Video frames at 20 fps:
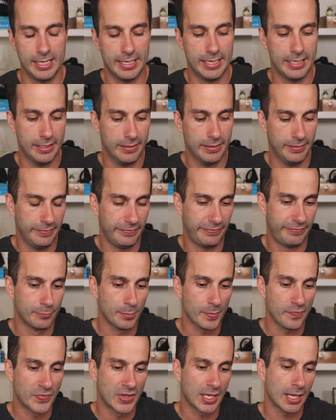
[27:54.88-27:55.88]
of
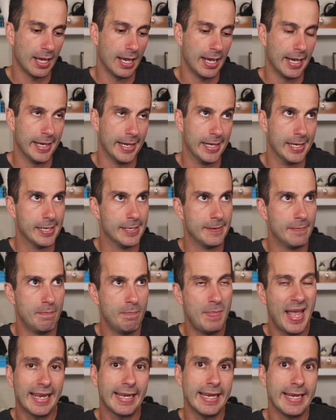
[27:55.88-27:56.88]

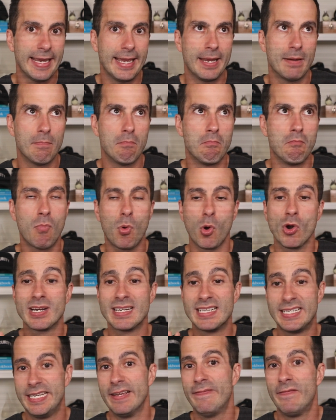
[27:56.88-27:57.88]
making it more
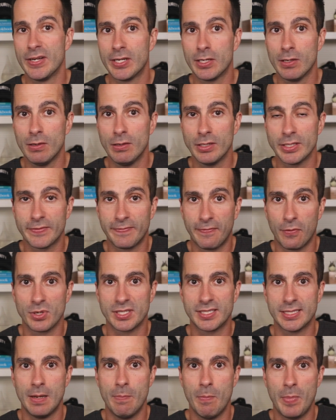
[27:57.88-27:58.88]
difficult for
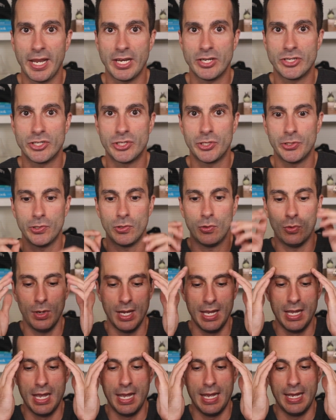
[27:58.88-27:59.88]
somebody to
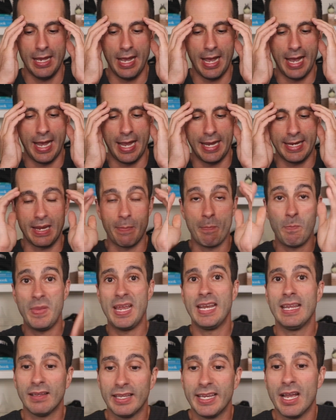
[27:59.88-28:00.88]

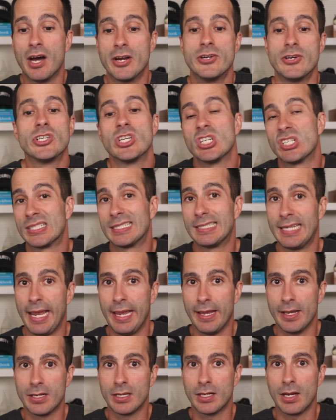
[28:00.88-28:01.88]
immediately
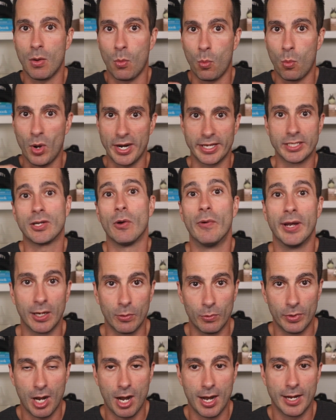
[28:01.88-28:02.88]
understand what is
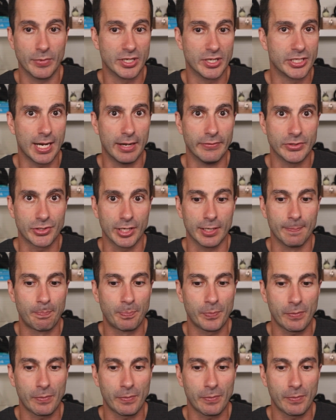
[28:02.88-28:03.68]
going on with JavaScript.